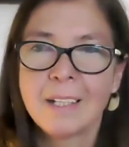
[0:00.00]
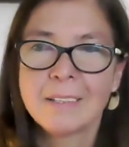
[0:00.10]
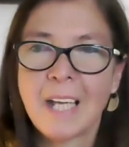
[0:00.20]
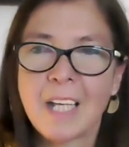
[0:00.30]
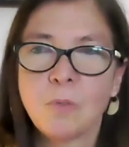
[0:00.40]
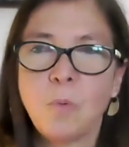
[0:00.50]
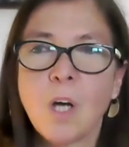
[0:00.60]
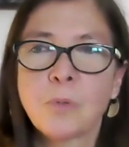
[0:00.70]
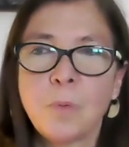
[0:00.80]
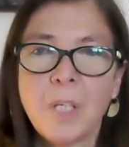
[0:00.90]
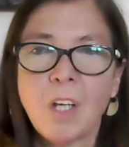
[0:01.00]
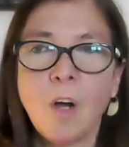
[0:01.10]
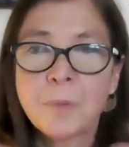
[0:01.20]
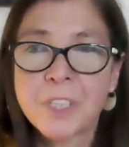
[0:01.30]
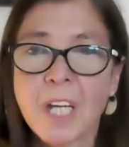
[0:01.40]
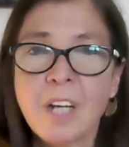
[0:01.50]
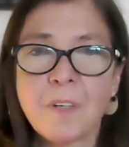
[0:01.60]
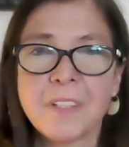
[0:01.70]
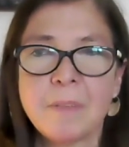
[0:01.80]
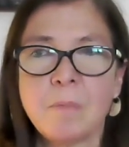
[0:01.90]
than what we
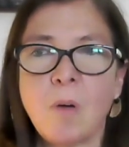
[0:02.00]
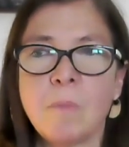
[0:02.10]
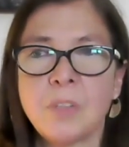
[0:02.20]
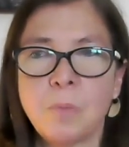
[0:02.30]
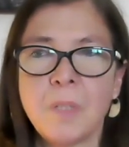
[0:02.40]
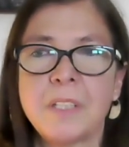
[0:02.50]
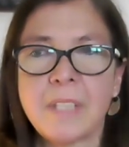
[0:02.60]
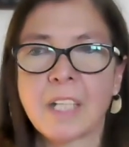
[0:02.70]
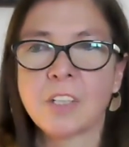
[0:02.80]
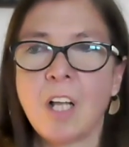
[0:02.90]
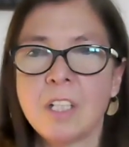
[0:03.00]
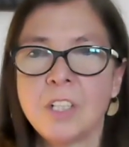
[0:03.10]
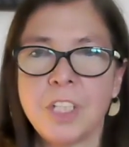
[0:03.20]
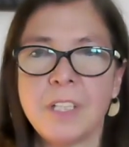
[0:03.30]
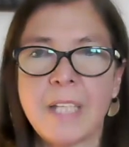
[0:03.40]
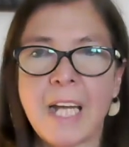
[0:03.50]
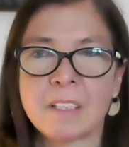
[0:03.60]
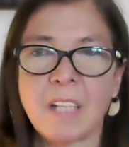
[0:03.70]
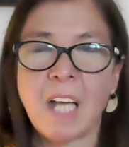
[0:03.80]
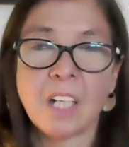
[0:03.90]
observe at the moment with technology
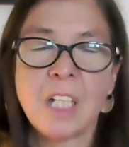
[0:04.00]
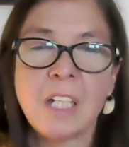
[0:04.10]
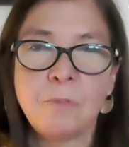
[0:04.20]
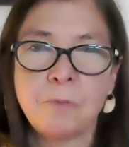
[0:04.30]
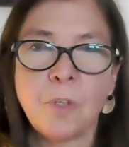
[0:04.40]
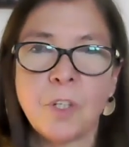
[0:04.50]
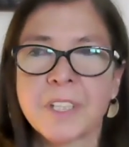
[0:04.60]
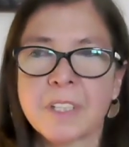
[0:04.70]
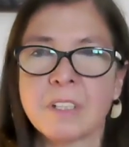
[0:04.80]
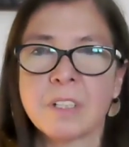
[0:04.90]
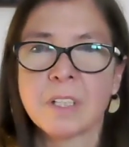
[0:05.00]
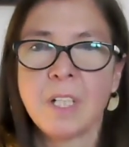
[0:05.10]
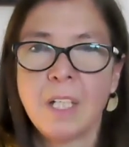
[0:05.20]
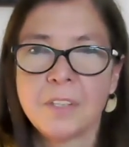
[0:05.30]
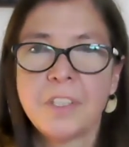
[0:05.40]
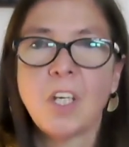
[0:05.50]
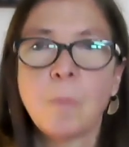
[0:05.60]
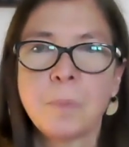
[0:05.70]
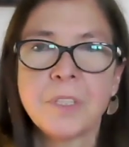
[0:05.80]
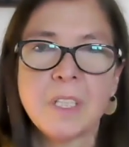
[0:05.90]
that actually fosters the
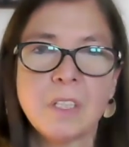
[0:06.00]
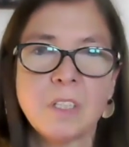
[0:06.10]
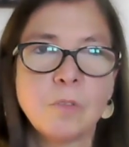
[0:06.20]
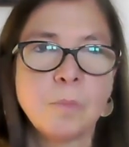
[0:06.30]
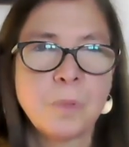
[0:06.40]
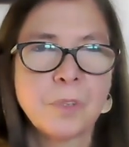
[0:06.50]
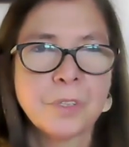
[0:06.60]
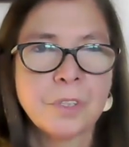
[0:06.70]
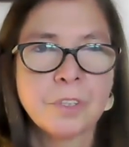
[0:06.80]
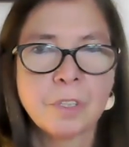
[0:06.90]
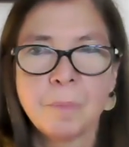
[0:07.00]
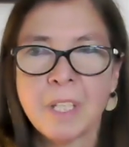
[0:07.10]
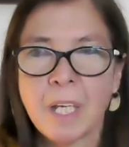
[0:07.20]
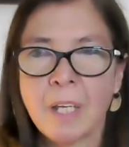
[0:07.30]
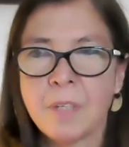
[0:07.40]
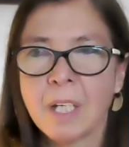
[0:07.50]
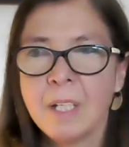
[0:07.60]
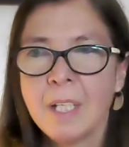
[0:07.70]
opposite to pro-social behavior.